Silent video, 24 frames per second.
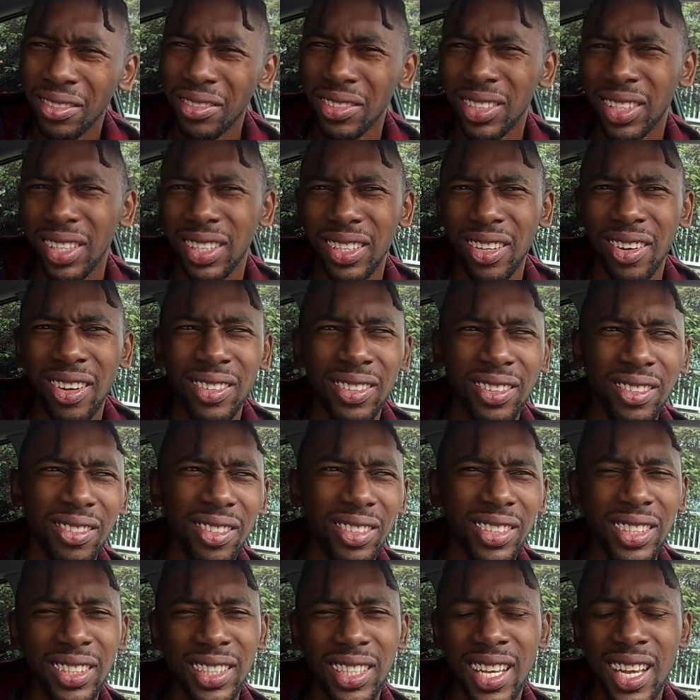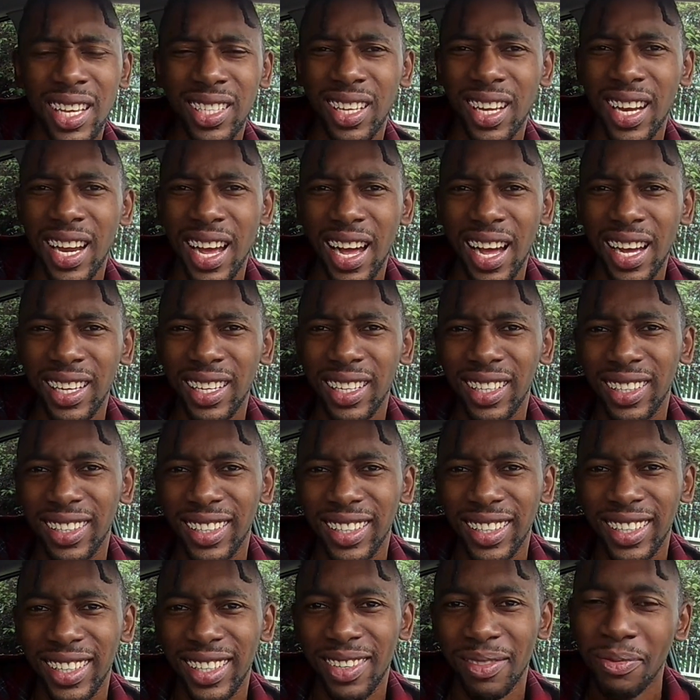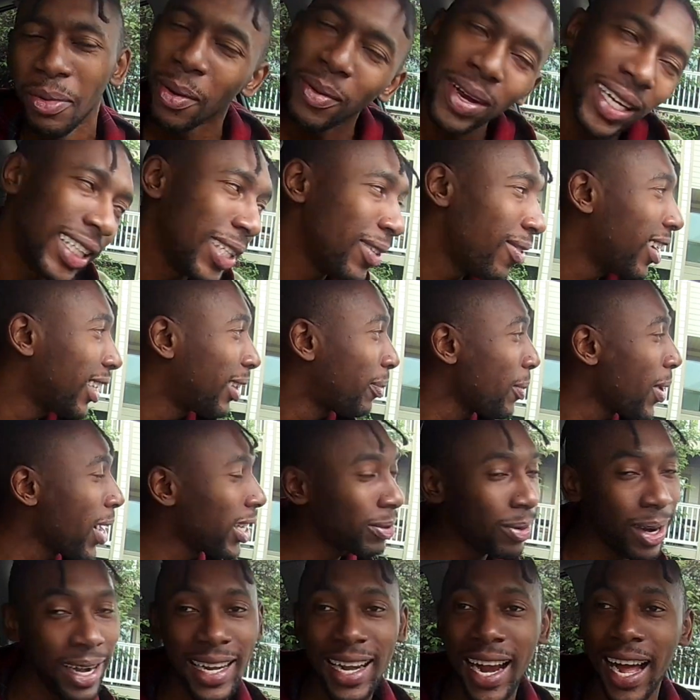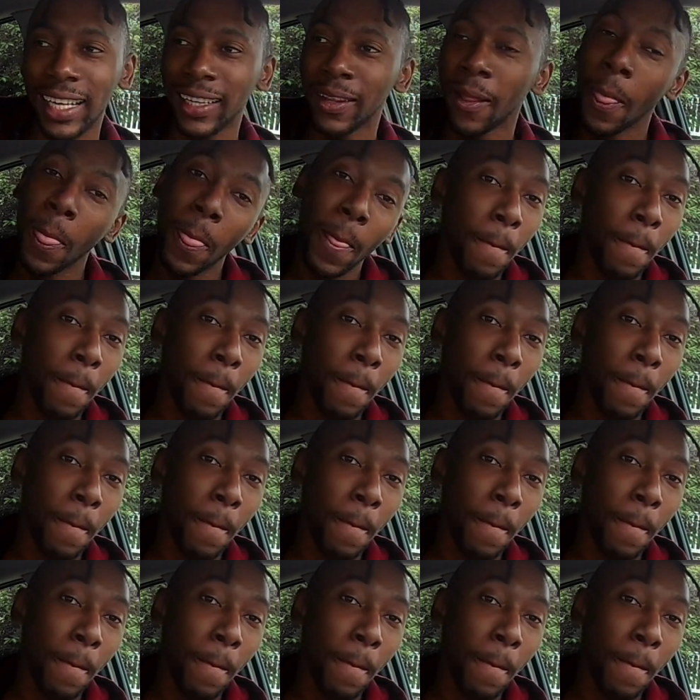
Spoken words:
So on the stage, so dog. But what PH from that?